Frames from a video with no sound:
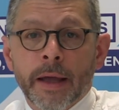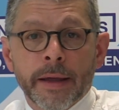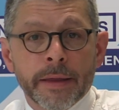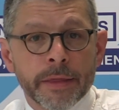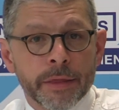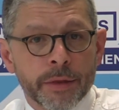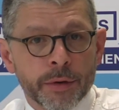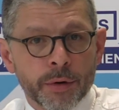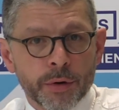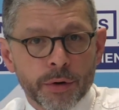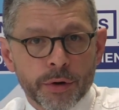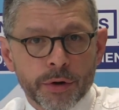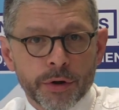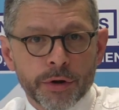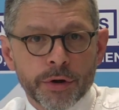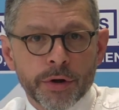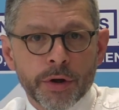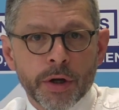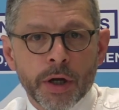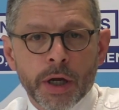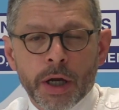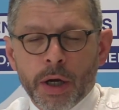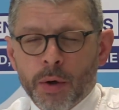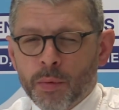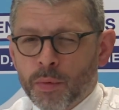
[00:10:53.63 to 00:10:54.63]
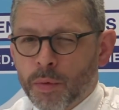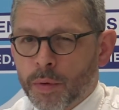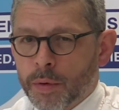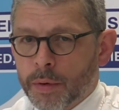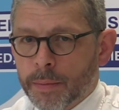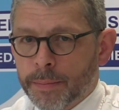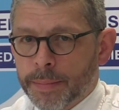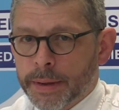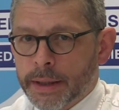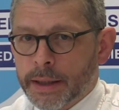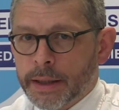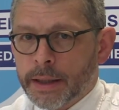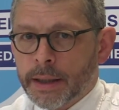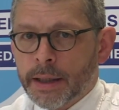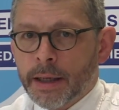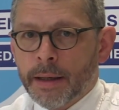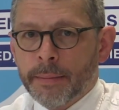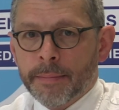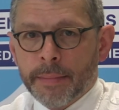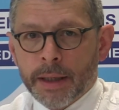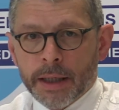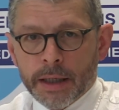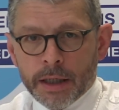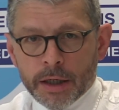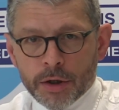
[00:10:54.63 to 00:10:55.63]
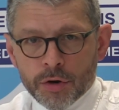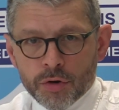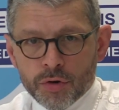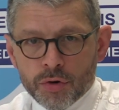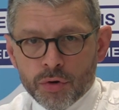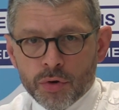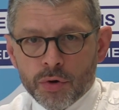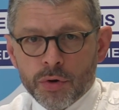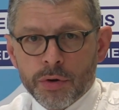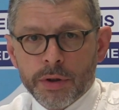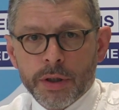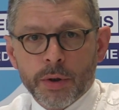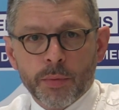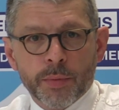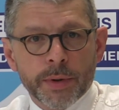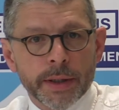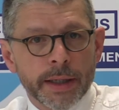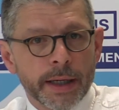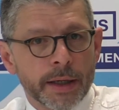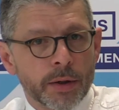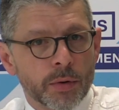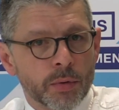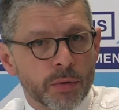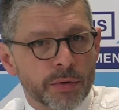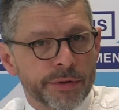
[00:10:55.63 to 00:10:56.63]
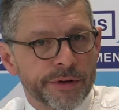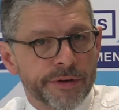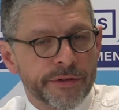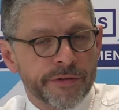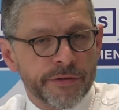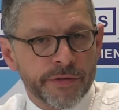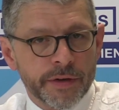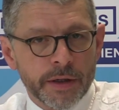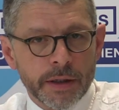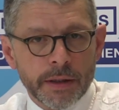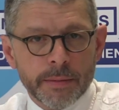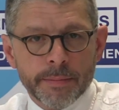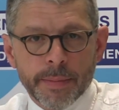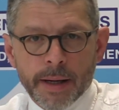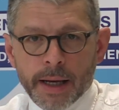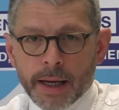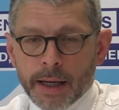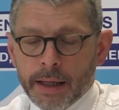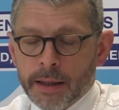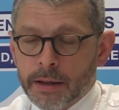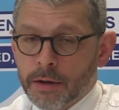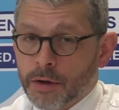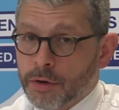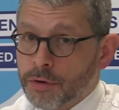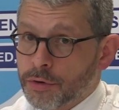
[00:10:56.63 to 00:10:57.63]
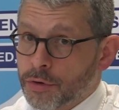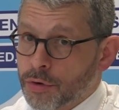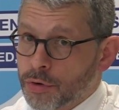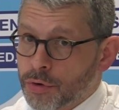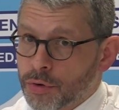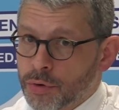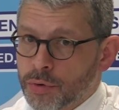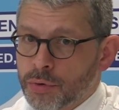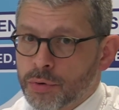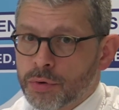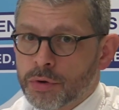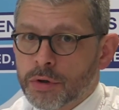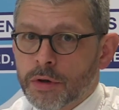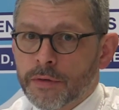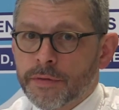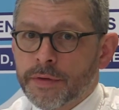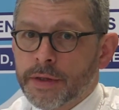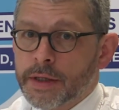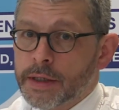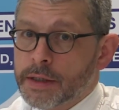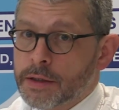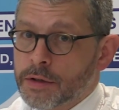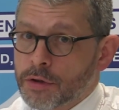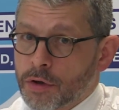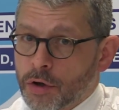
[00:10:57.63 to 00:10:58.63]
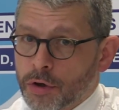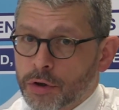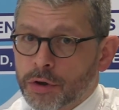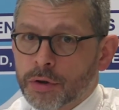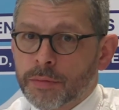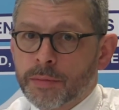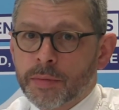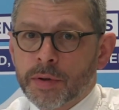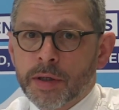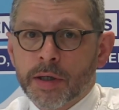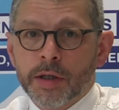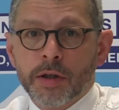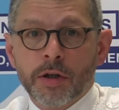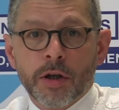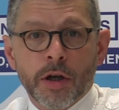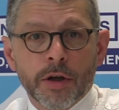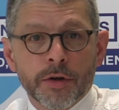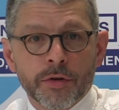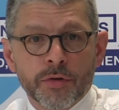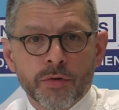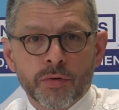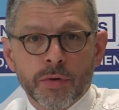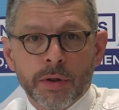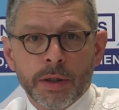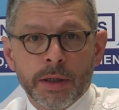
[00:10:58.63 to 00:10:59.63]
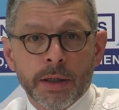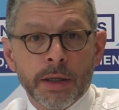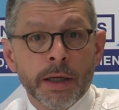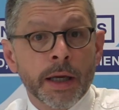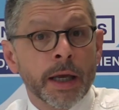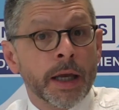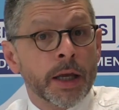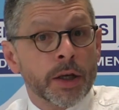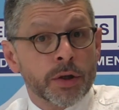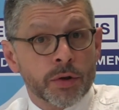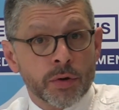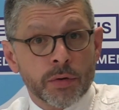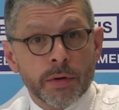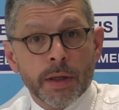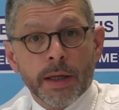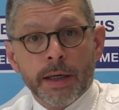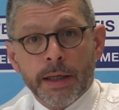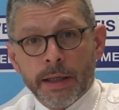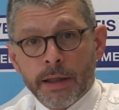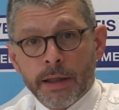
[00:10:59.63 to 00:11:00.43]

Third, we'll be making sure that we get all the feedback on the use of this document in country so that